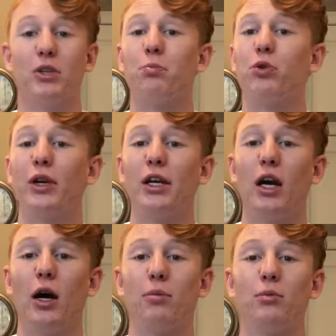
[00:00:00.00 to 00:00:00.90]
It's pretty
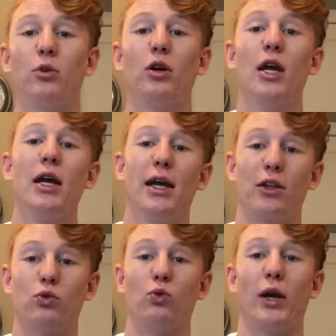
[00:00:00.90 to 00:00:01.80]
comparable in
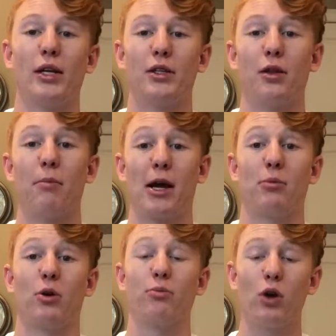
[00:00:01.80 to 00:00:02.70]
its weight to the
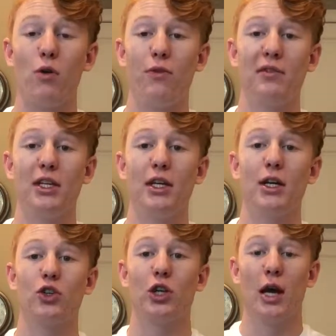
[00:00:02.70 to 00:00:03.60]
MacBook Pro
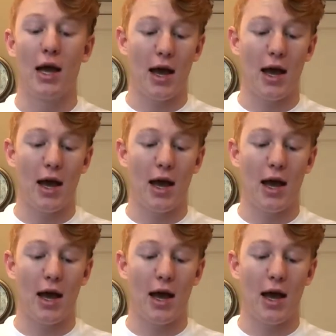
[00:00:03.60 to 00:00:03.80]
15-inch.